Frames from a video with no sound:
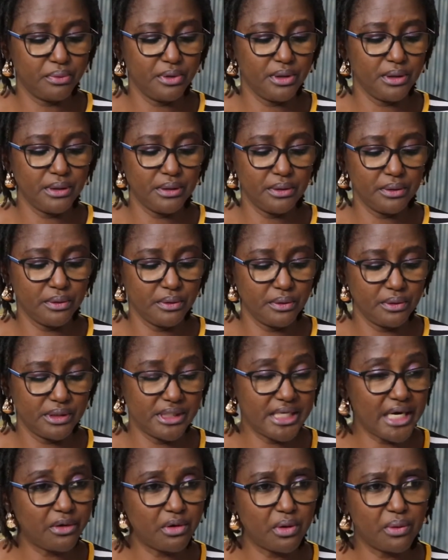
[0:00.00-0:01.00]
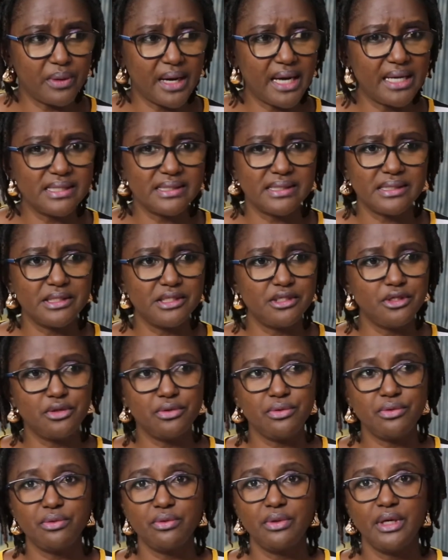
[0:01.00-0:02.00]
he terrorizes
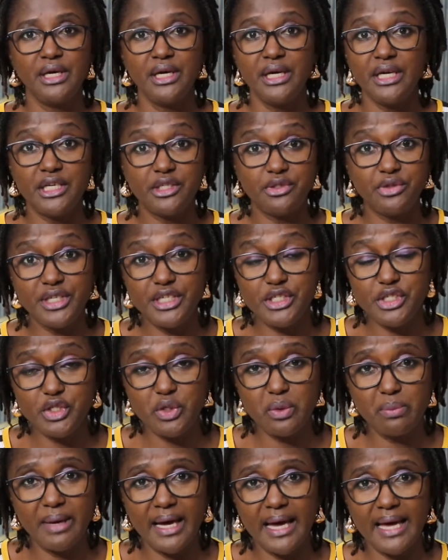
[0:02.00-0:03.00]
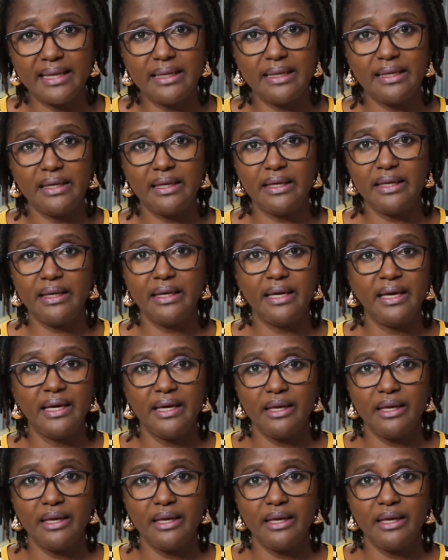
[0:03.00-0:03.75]
you, he treats you badly,